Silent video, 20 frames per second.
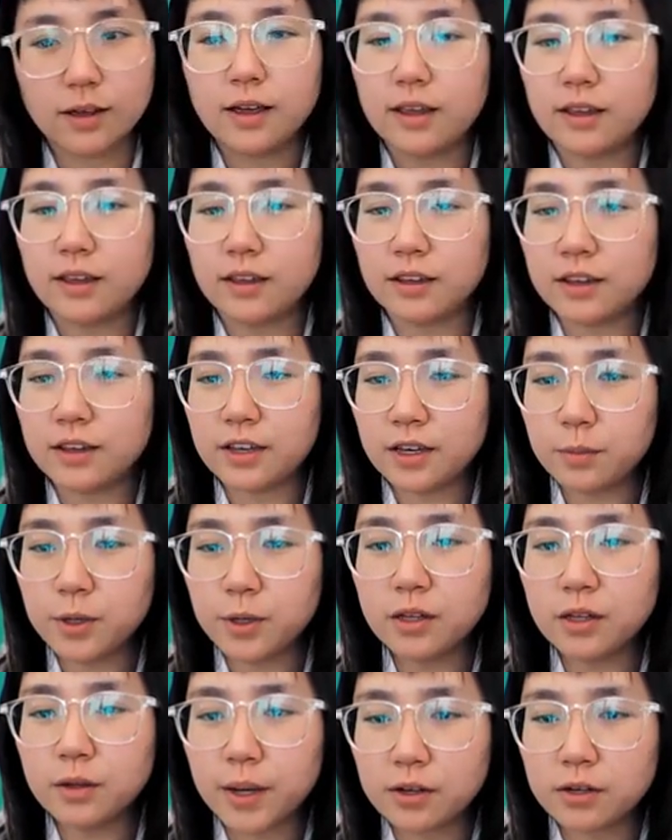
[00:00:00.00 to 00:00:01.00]
in keeping
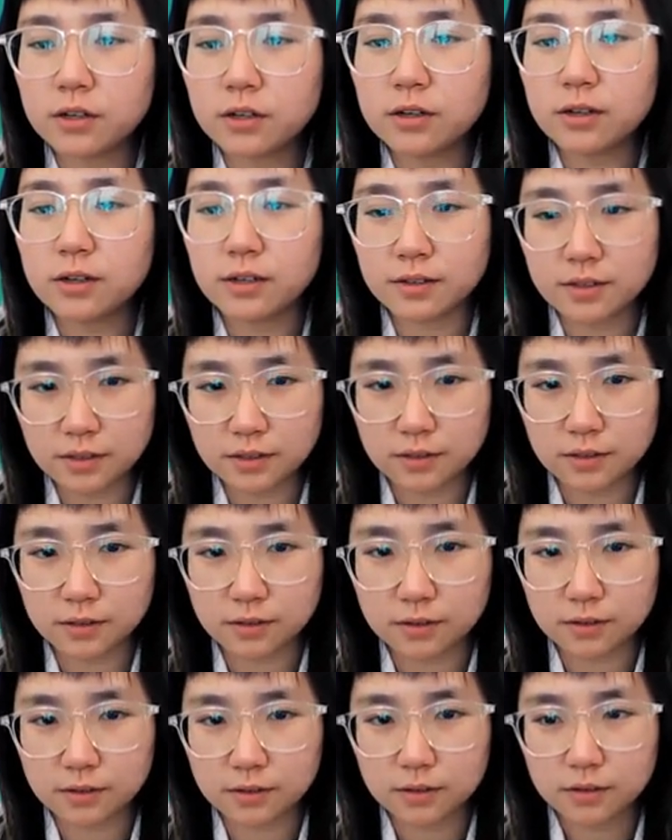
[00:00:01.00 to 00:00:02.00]
the batter
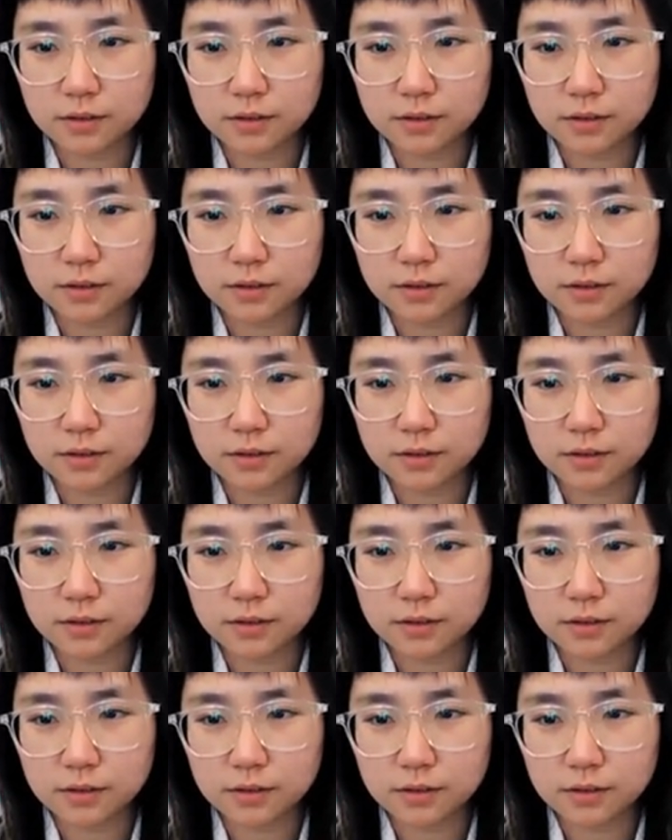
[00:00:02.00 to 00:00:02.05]
consistent: